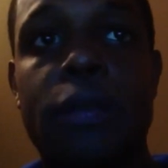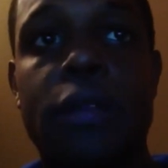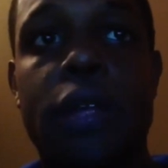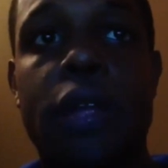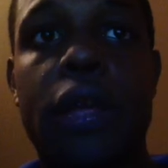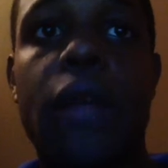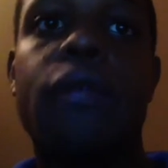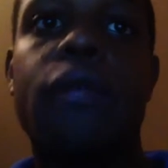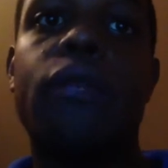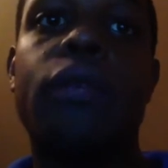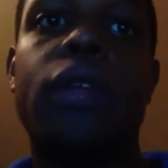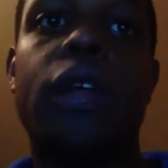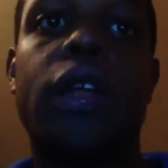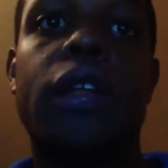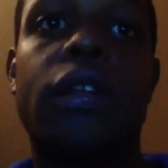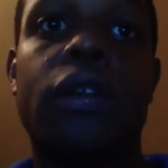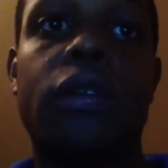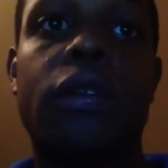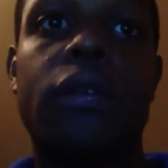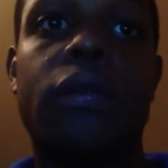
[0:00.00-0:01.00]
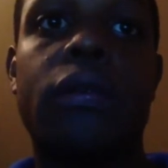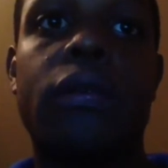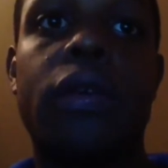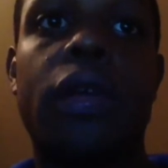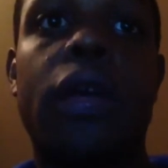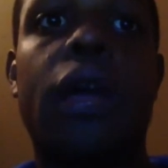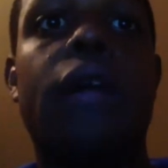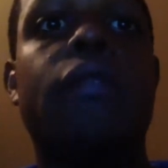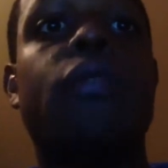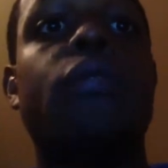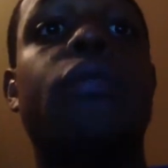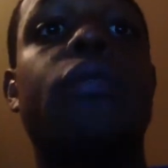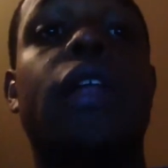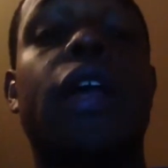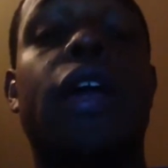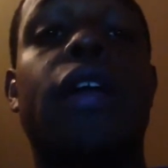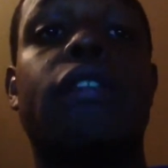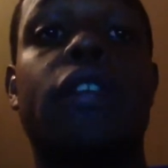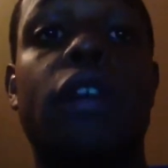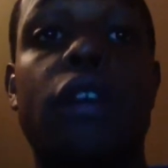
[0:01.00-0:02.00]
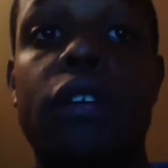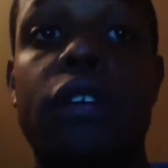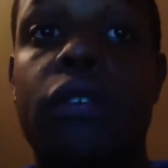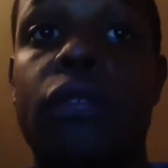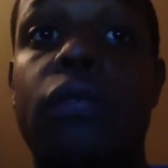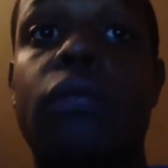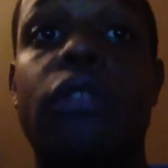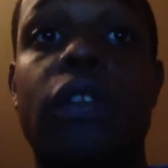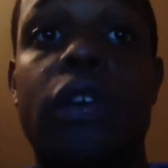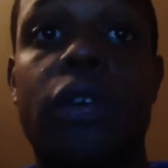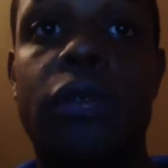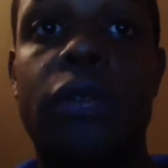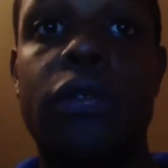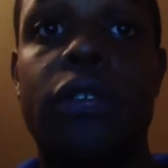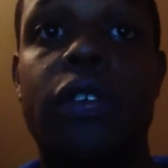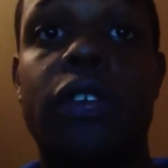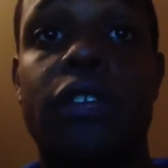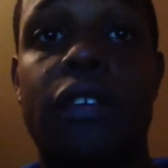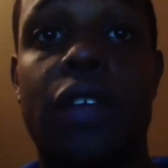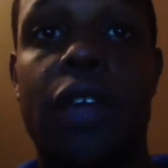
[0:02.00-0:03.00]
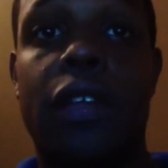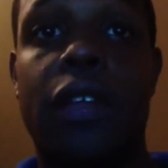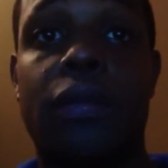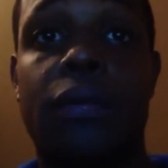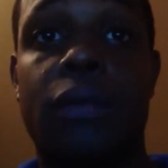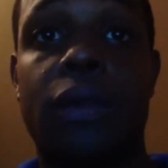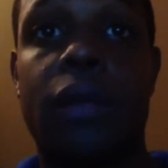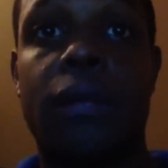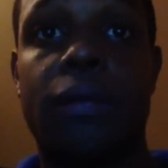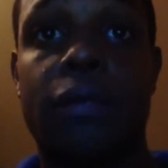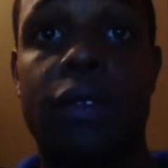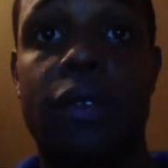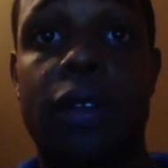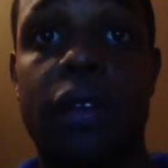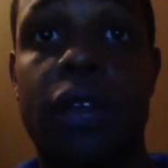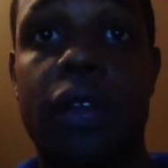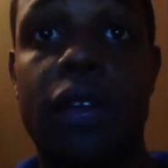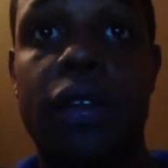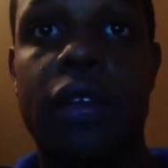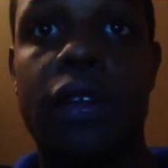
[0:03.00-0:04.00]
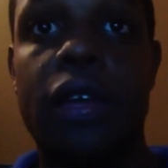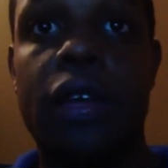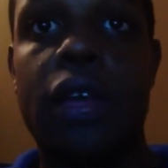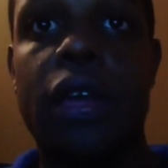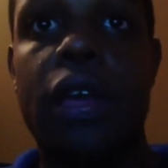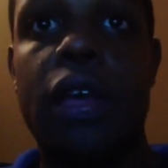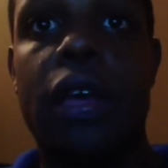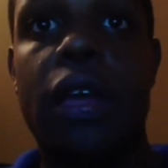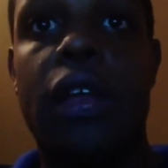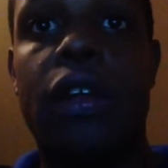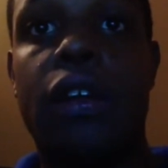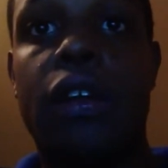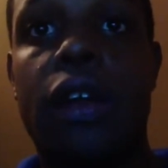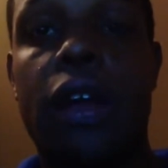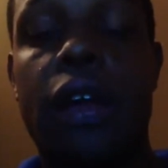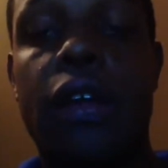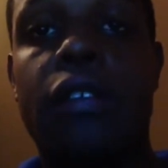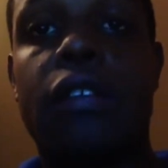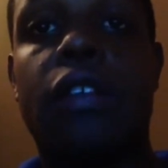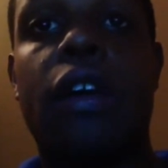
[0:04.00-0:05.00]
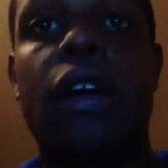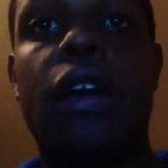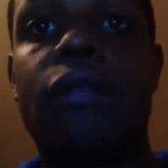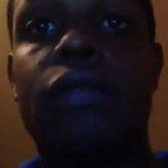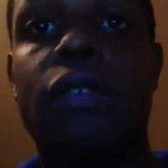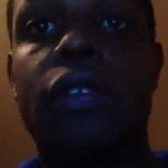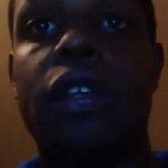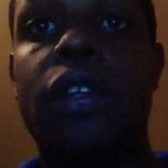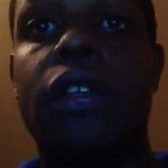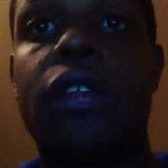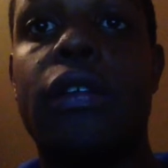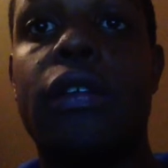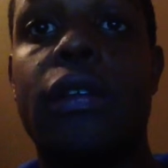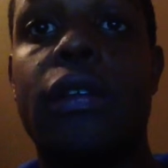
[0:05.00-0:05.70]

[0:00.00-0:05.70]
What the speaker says: that everyone I talk to knows exactly what I'm saying and are as confident